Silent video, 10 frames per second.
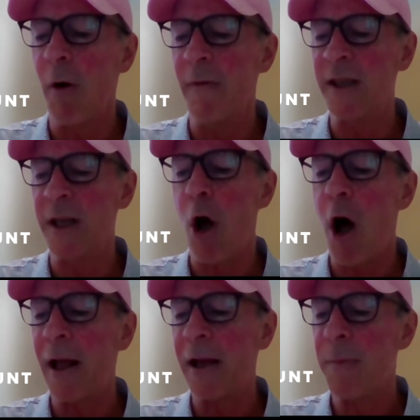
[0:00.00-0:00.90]
or visit
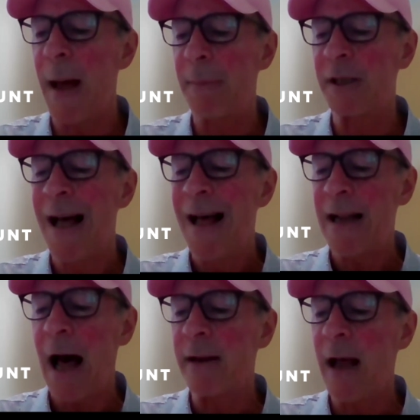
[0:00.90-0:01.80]

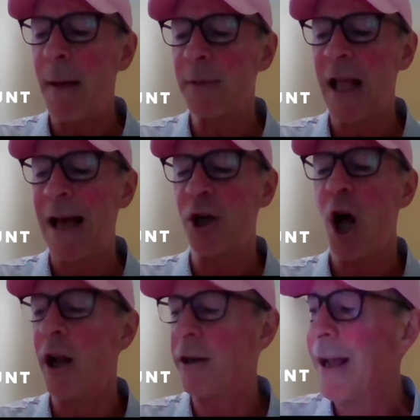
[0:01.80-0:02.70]

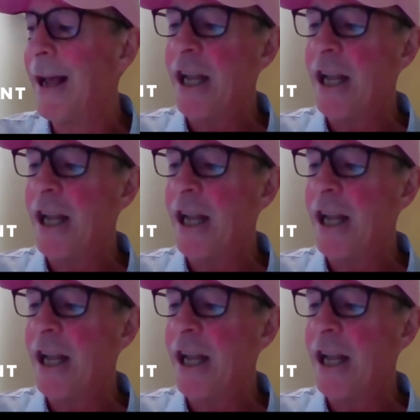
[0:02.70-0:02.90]
onyxmaps.com/hunt